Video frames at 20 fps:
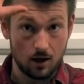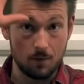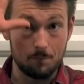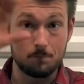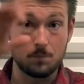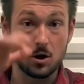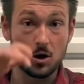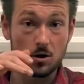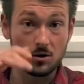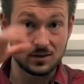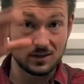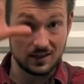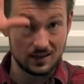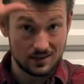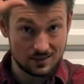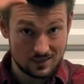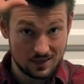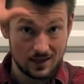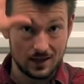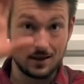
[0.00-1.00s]
ball
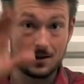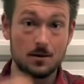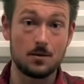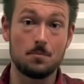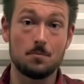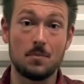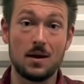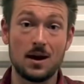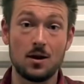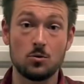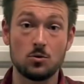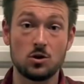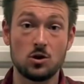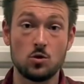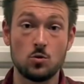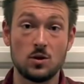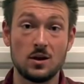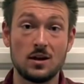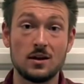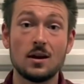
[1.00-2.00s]
detent mount
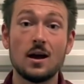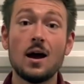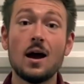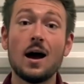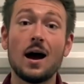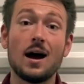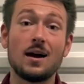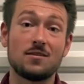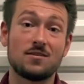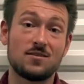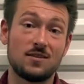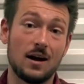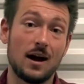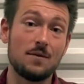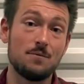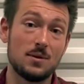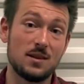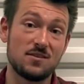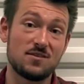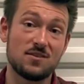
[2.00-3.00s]
unit. I've
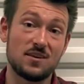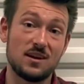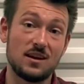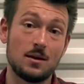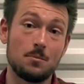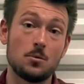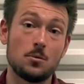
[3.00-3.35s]
been seeing them